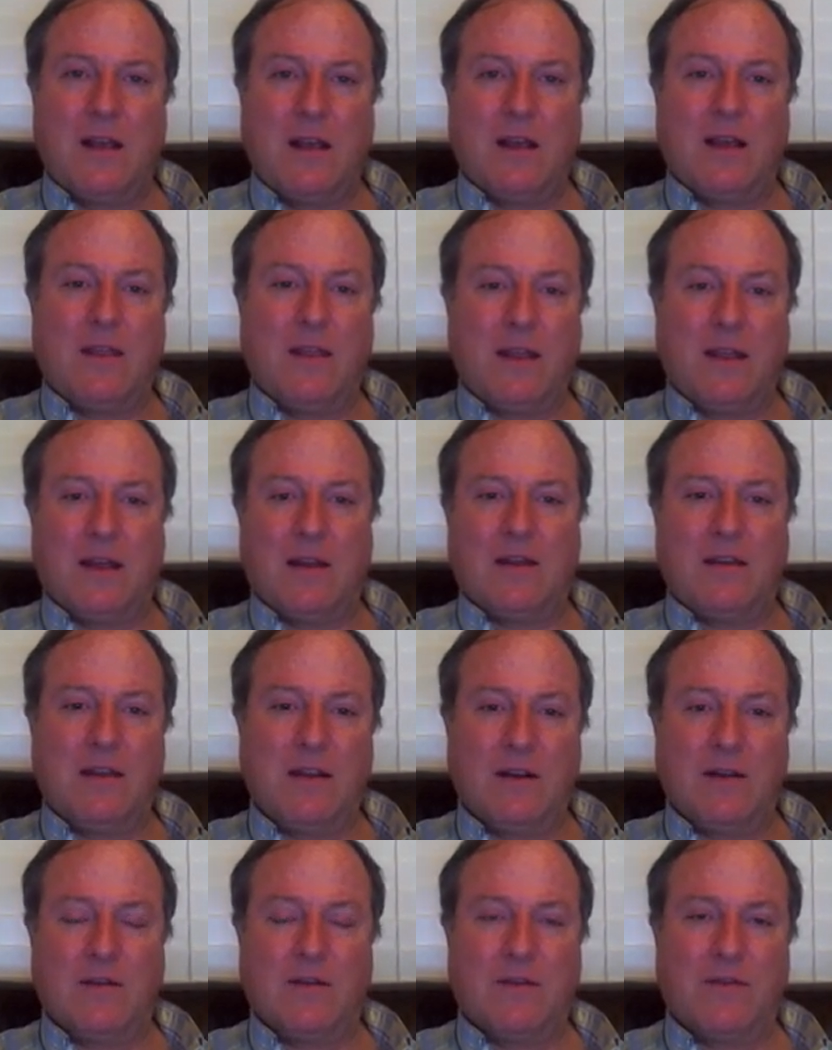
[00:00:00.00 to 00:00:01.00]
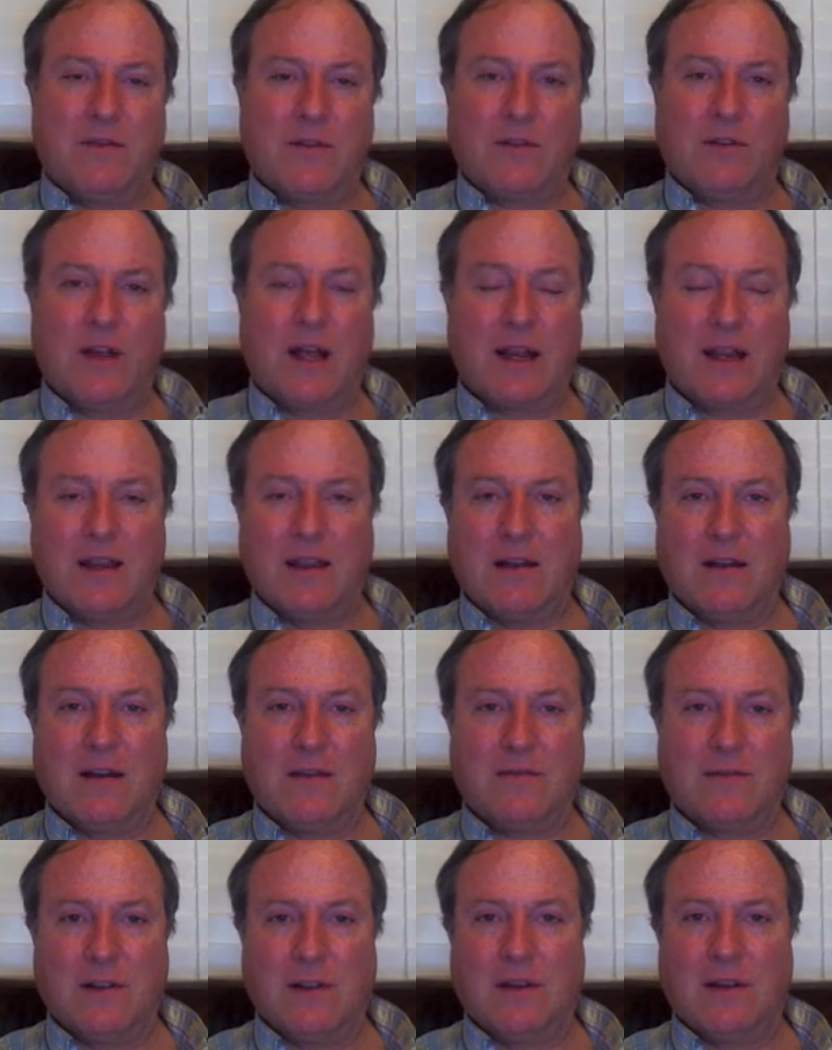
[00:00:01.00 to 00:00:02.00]
And then, you know, if you're lucky
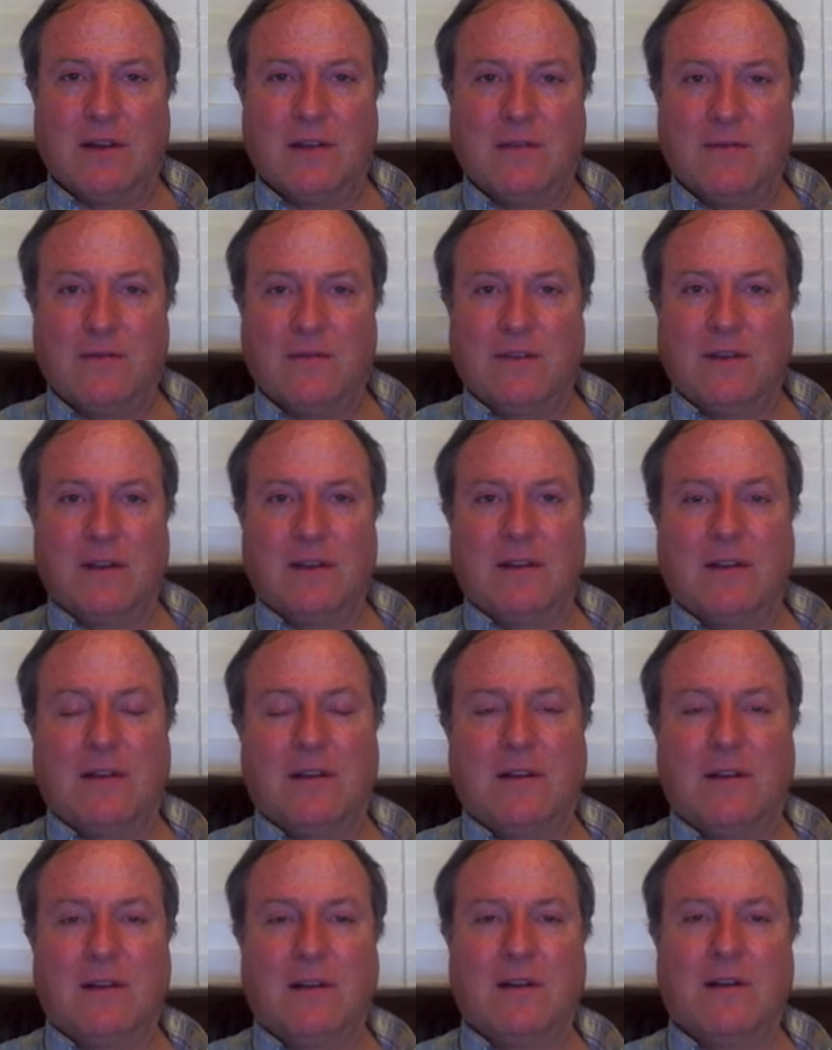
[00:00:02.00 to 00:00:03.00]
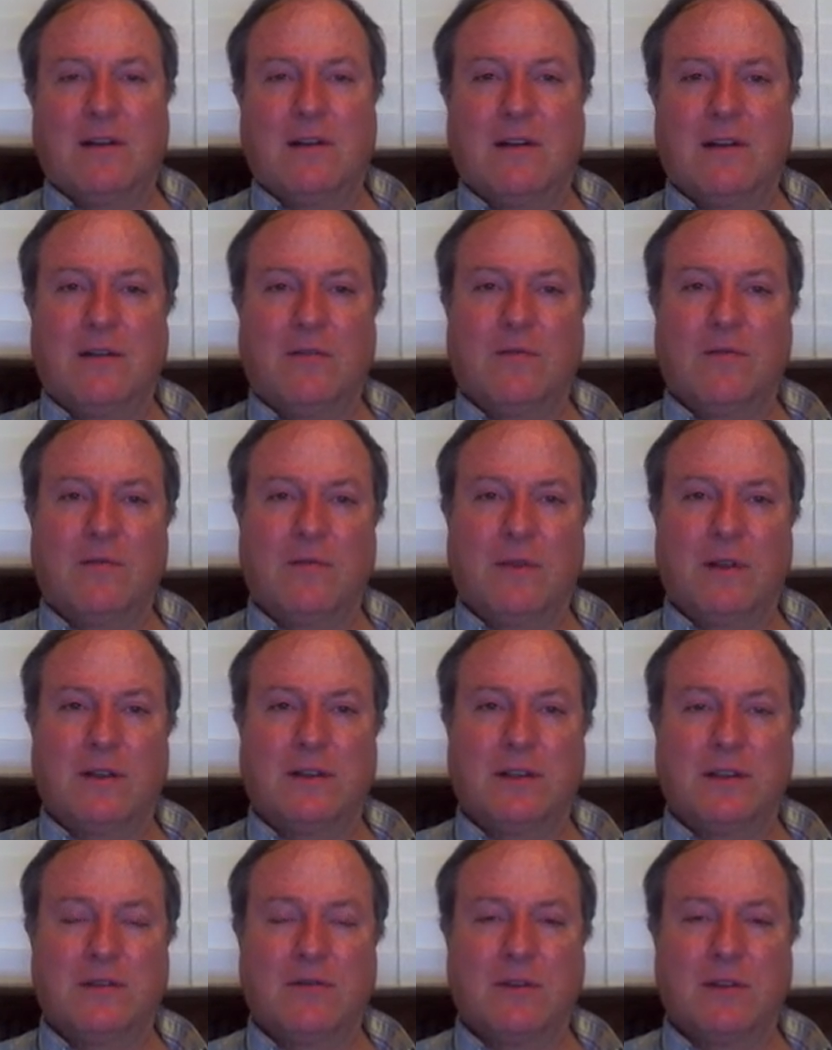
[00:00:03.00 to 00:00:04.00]
enough to live in uh, a,
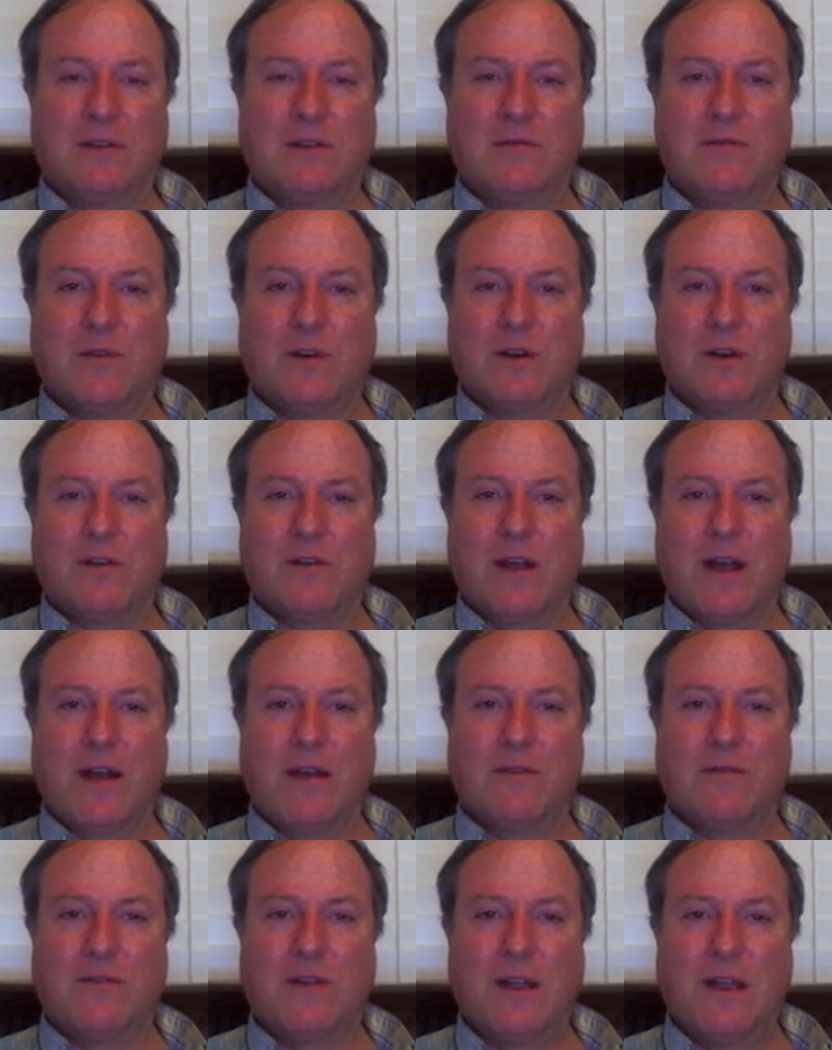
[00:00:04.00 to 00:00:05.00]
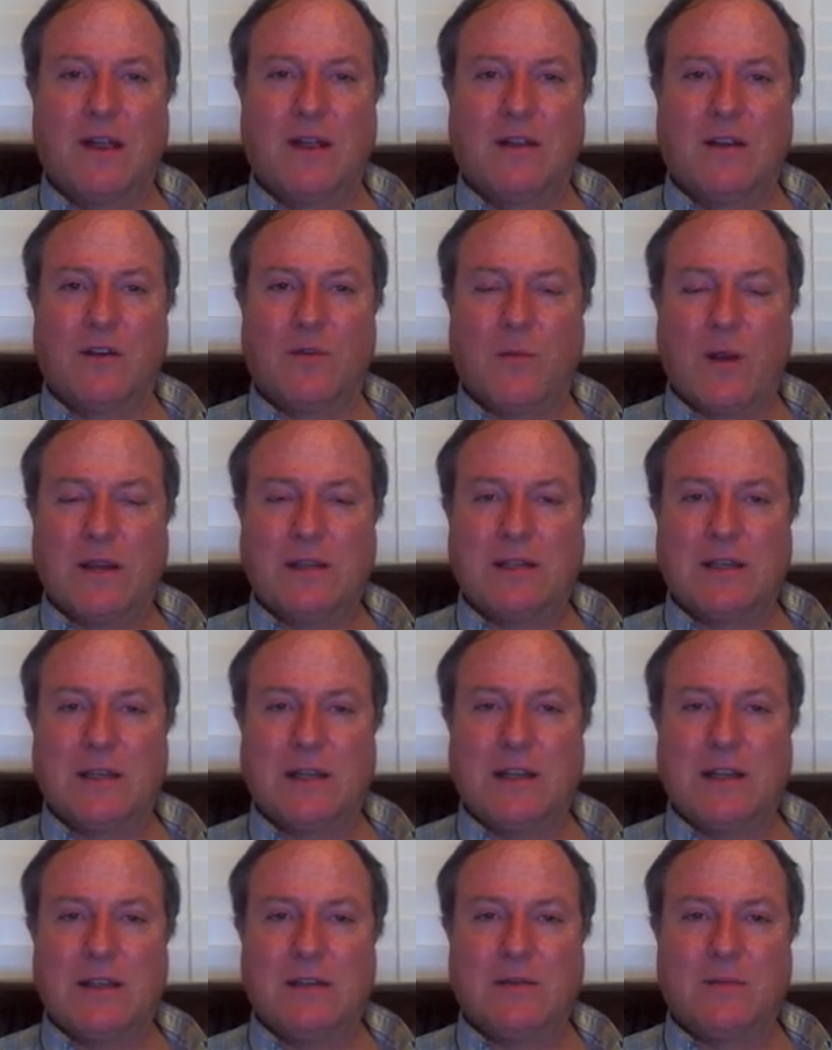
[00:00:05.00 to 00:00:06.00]
situation where you have your basic
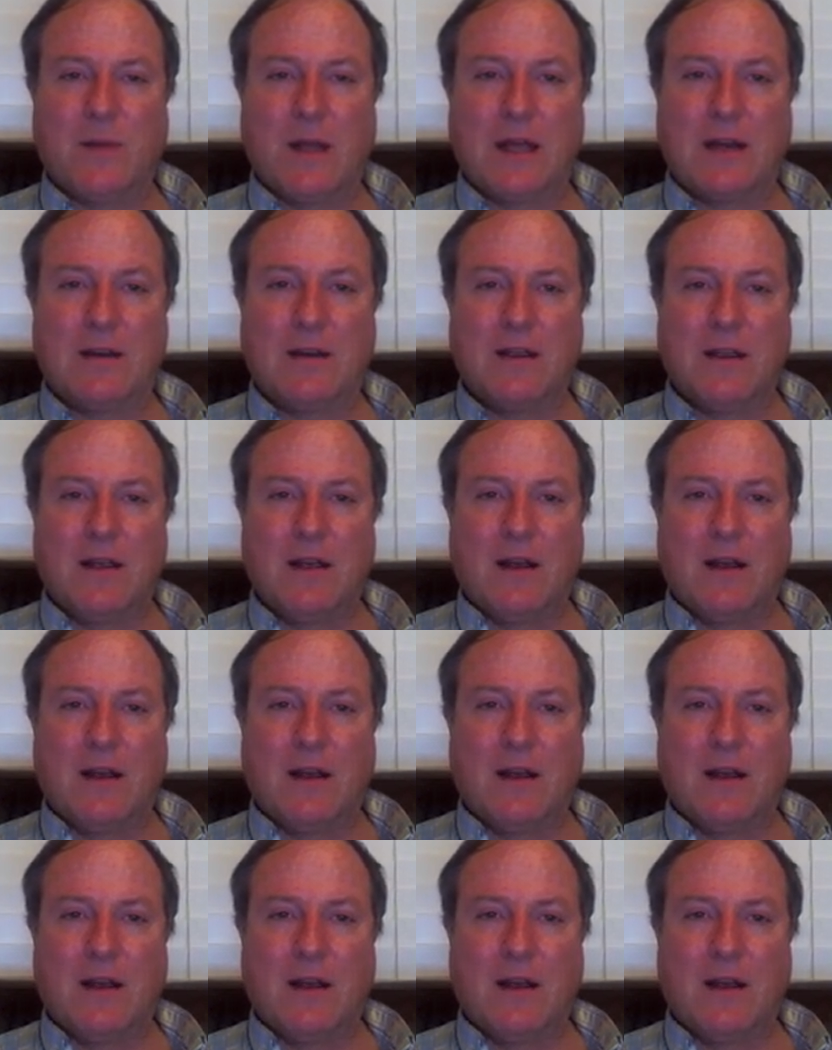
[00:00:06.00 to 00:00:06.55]
needs met,